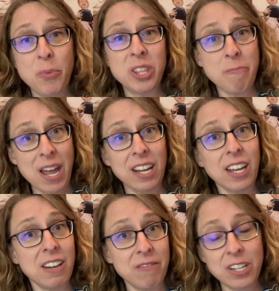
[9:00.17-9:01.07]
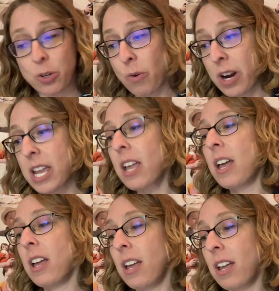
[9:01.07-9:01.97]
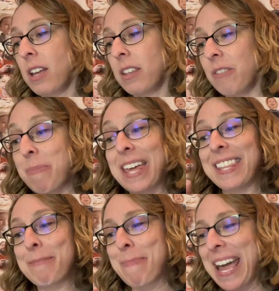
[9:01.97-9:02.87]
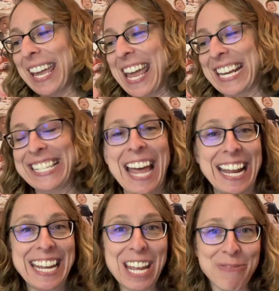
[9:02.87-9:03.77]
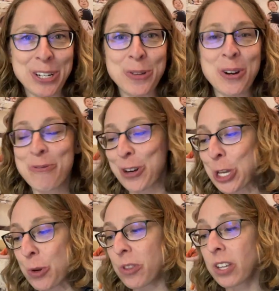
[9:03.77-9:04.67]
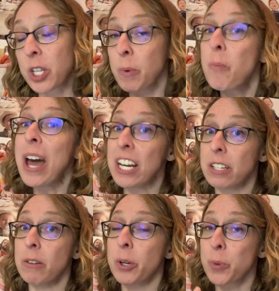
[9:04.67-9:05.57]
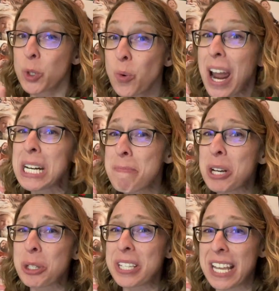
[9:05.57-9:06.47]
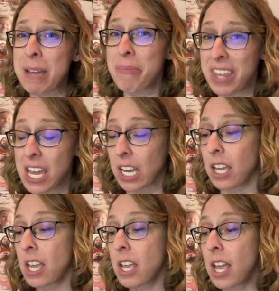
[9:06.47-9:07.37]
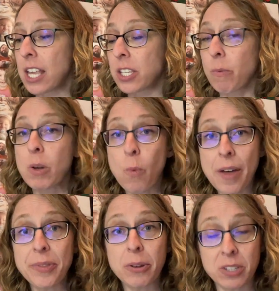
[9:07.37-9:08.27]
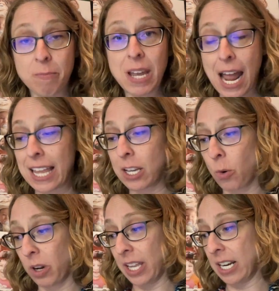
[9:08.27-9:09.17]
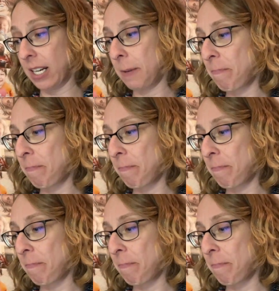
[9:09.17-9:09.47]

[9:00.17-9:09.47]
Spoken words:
with the Beck inventory, the Beck Anxiety Inventory for Youth? Because we want it to, because we're trying to measure the same thing. And so we want those to be highly correlated.